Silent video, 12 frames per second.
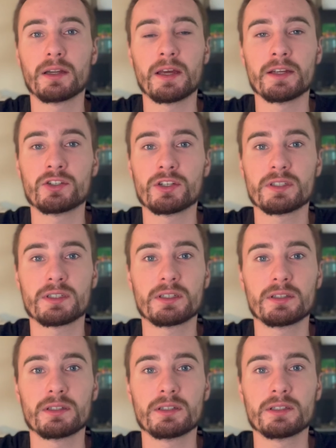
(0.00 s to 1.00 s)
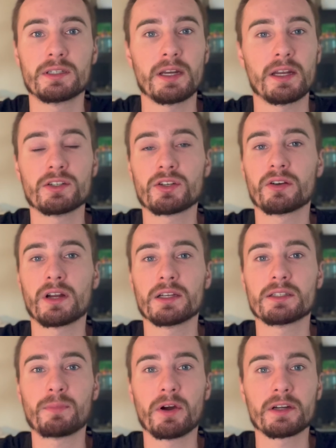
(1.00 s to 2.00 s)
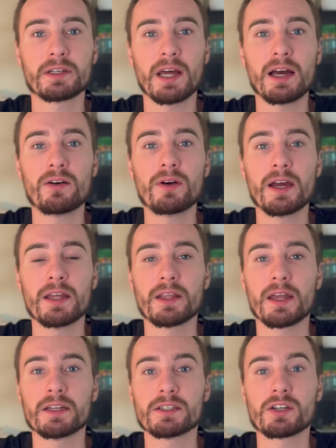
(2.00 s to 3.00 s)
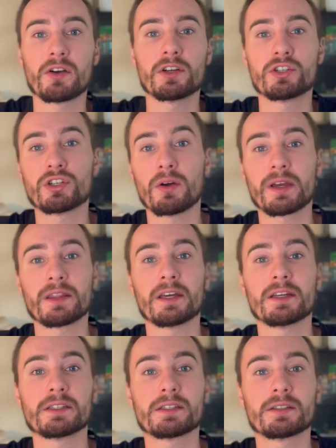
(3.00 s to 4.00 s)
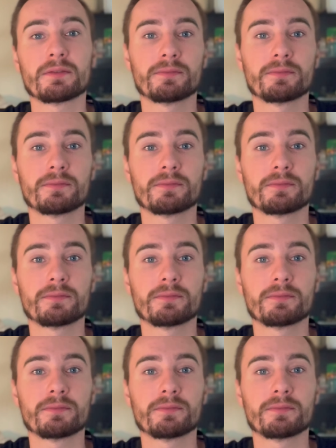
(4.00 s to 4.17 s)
it just didn't turn on Spark Now, and then it started showing this.